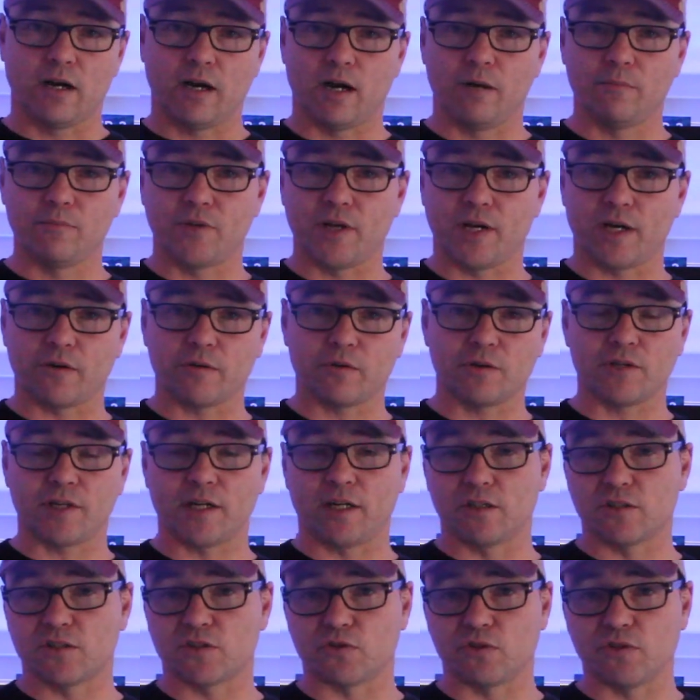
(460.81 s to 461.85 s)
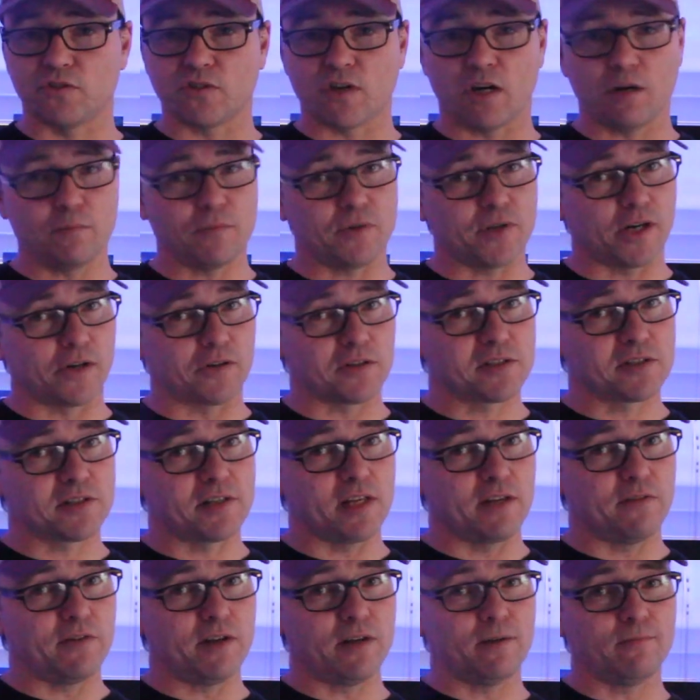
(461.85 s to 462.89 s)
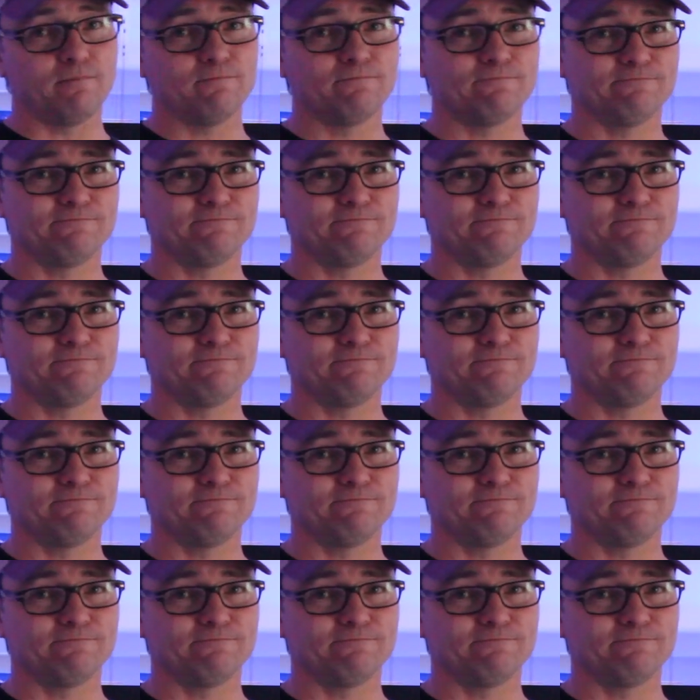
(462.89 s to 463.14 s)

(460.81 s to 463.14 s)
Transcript: I'm Derek with Derek's Free Shop, Derek's TV.